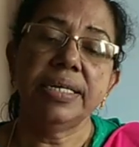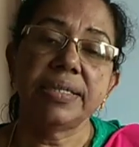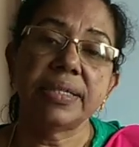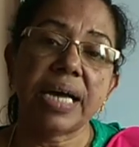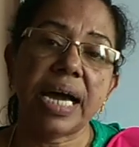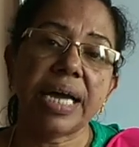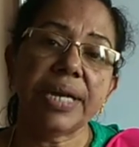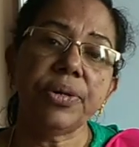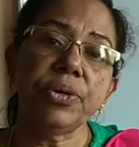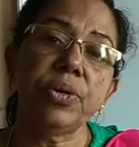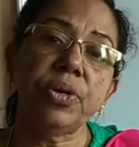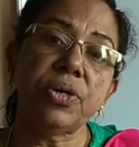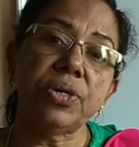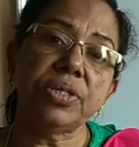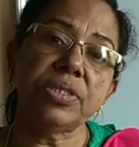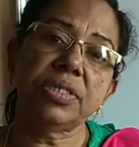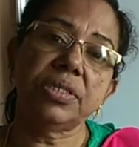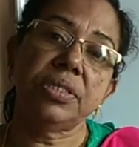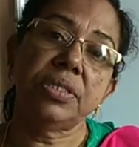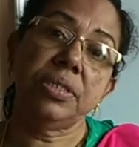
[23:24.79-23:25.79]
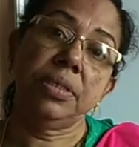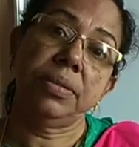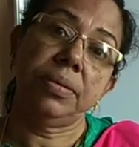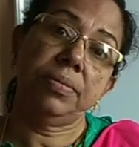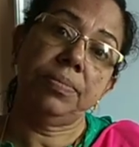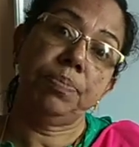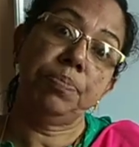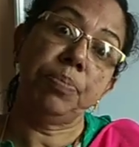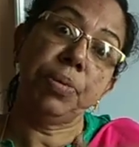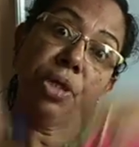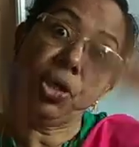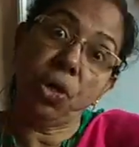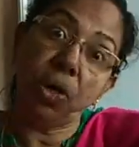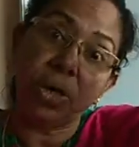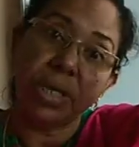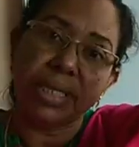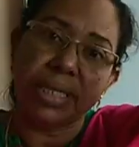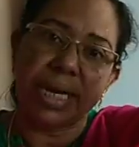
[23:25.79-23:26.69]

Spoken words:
that goes beyond